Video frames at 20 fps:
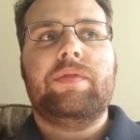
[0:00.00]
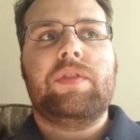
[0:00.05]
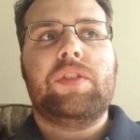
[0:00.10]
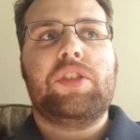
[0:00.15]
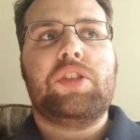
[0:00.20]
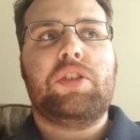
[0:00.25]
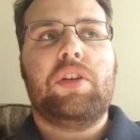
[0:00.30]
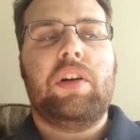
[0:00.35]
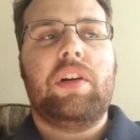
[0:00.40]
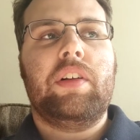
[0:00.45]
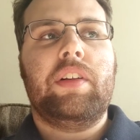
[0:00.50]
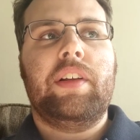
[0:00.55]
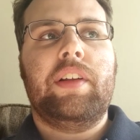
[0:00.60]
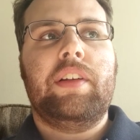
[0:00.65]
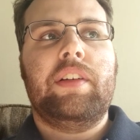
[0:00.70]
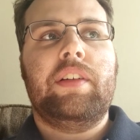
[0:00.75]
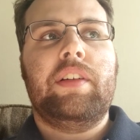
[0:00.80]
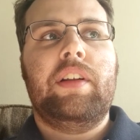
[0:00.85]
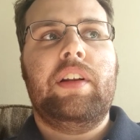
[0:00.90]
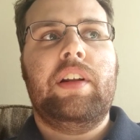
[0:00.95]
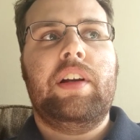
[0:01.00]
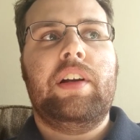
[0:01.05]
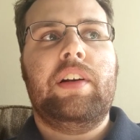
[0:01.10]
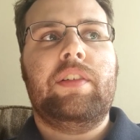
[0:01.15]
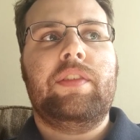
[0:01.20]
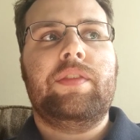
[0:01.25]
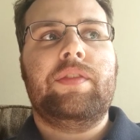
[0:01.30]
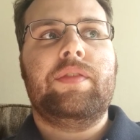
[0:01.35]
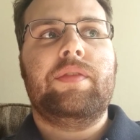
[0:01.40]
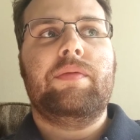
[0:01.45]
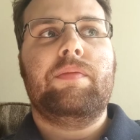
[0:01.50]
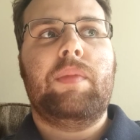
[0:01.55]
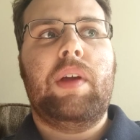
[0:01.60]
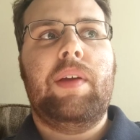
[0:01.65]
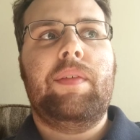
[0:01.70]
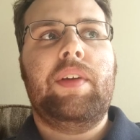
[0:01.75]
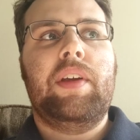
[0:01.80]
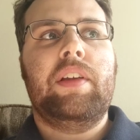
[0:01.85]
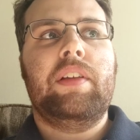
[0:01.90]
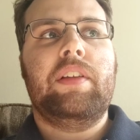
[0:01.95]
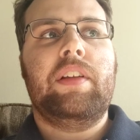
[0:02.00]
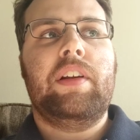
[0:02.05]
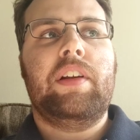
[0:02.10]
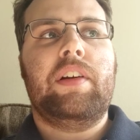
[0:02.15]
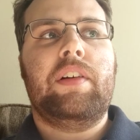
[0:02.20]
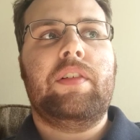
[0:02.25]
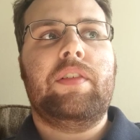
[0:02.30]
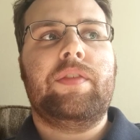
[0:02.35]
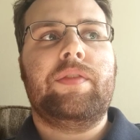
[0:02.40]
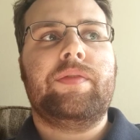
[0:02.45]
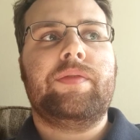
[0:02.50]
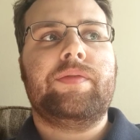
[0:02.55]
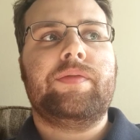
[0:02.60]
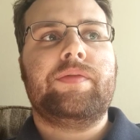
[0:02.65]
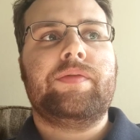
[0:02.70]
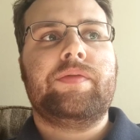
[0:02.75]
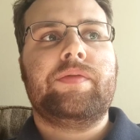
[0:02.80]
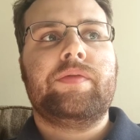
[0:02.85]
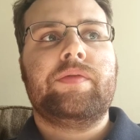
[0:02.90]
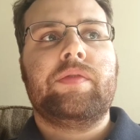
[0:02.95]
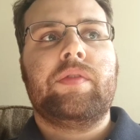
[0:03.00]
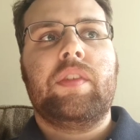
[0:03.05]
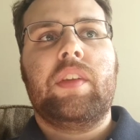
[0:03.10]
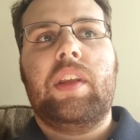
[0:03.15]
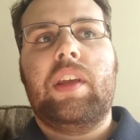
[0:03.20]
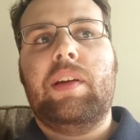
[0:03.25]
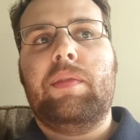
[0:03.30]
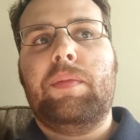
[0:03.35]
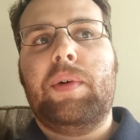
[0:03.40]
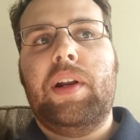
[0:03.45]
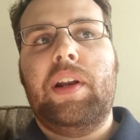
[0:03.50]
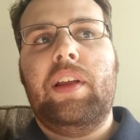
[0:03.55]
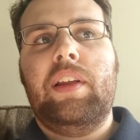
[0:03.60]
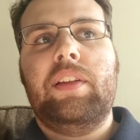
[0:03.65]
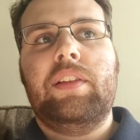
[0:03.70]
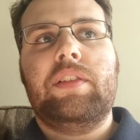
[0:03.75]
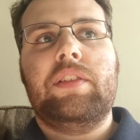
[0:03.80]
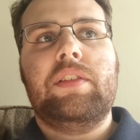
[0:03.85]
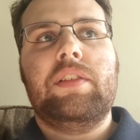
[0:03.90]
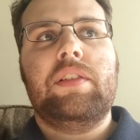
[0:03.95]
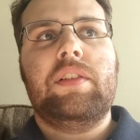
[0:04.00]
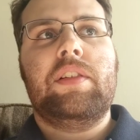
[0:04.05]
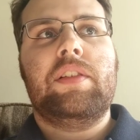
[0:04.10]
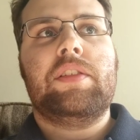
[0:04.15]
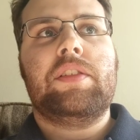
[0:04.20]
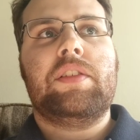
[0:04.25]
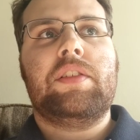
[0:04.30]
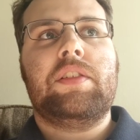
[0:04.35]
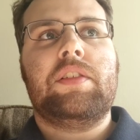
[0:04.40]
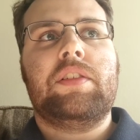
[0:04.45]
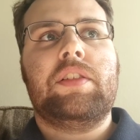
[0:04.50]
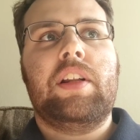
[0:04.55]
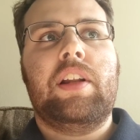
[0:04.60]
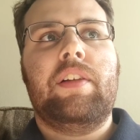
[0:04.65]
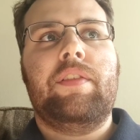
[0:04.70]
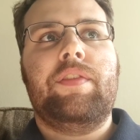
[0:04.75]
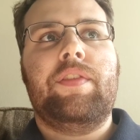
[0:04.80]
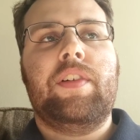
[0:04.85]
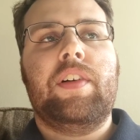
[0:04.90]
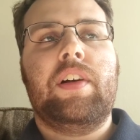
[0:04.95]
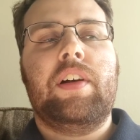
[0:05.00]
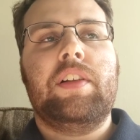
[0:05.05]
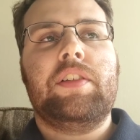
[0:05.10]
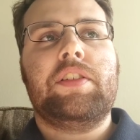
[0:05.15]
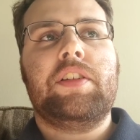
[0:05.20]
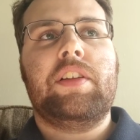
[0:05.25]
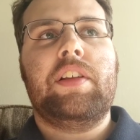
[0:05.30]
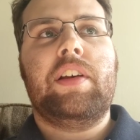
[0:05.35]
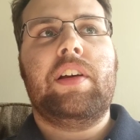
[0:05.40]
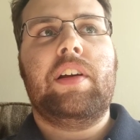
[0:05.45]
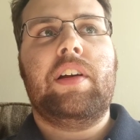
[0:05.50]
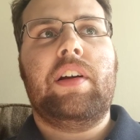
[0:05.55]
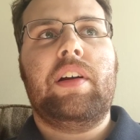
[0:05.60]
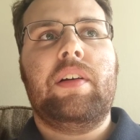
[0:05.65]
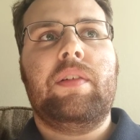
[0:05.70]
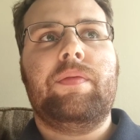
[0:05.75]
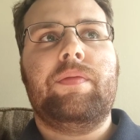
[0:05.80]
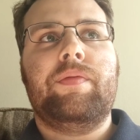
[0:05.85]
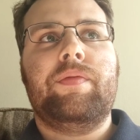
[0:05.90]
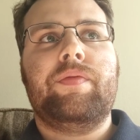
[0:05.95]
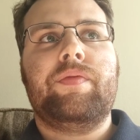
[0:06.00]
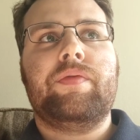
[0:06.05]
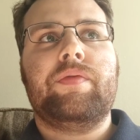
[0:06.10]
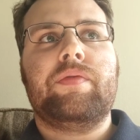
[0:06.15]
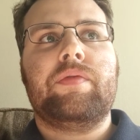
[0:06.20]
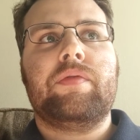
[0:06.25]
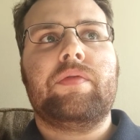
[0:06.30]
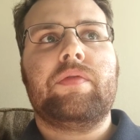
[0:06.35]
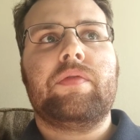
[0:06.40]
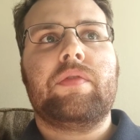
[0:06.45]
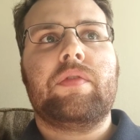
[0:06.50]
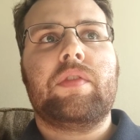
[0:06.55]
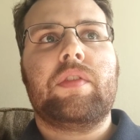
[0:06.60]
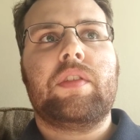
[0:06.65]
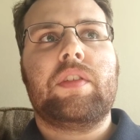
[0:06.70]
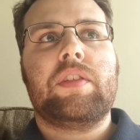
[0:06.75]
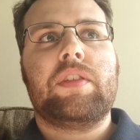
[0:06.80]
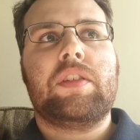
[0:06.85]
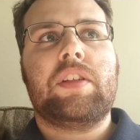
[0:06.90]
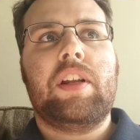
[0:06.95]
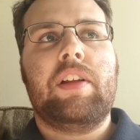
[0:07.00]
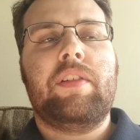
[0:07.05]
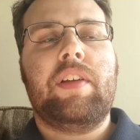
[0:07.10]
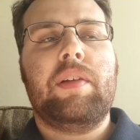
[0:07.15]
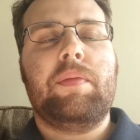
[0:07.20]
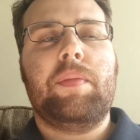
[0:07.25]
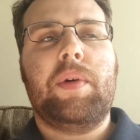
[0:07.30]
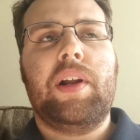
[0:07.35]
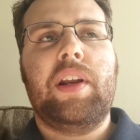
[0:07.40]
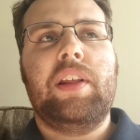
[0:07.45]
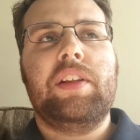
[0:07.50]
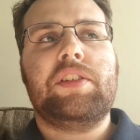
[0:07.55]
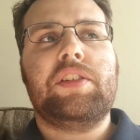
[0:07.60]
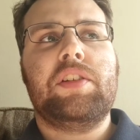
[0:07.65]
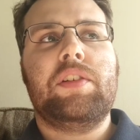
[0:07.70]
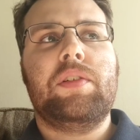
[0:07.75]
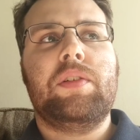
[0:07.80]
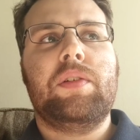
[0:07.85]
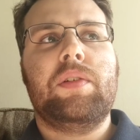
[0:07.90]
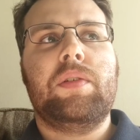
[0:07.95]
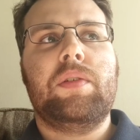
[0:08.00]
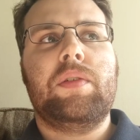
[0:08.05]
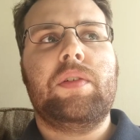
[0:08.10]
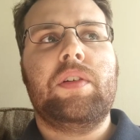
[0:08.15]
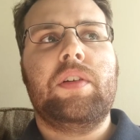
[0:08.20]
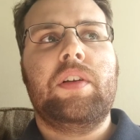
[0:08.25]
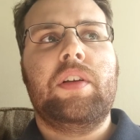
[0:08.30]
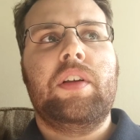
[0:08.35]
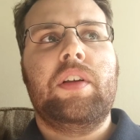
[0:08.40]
struggling. Maybe give money instead of to the instead of giving money to